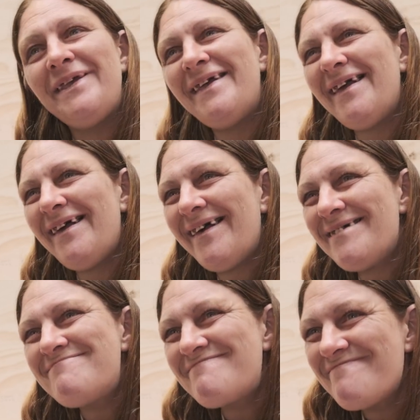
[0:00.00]
Yeah.
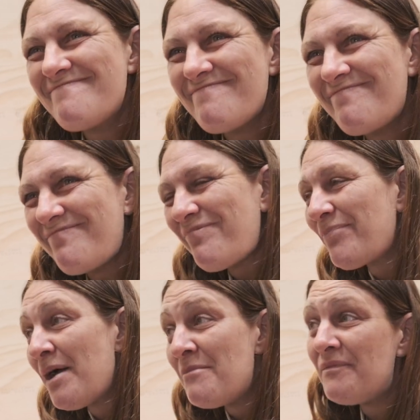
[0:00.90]

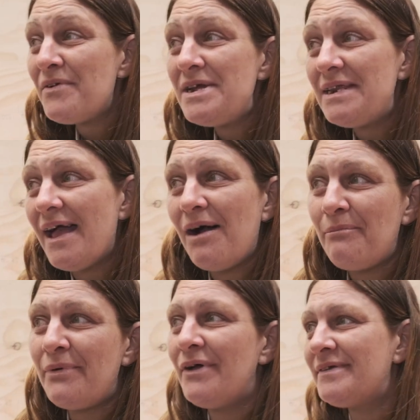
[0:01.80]
I'm a very
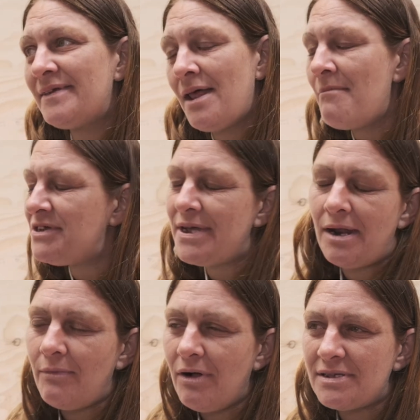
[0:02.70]
loud person. I'm a
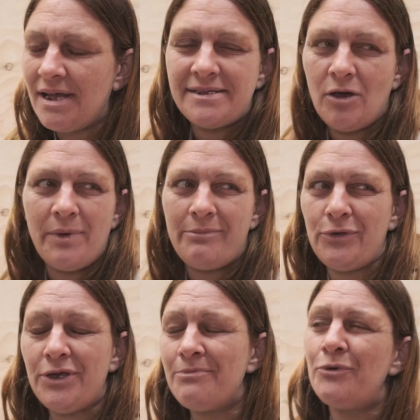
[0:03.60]
chatterbox. I tell people,
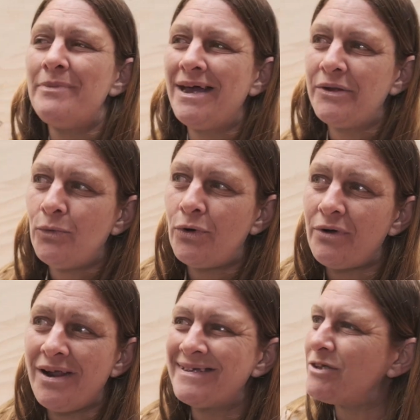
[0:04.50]
you can put me underwater
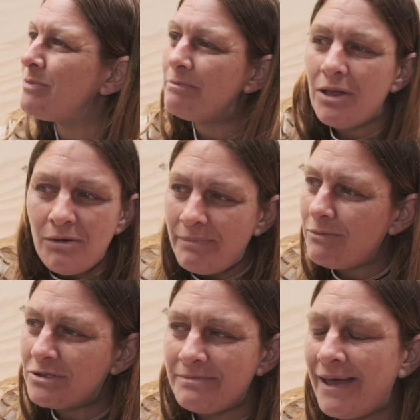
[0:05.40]
and I'd still be blowing
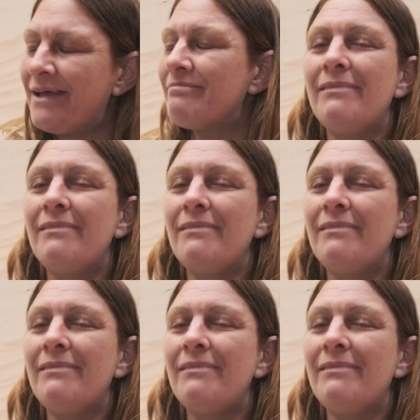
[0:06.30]
bubbles, mate.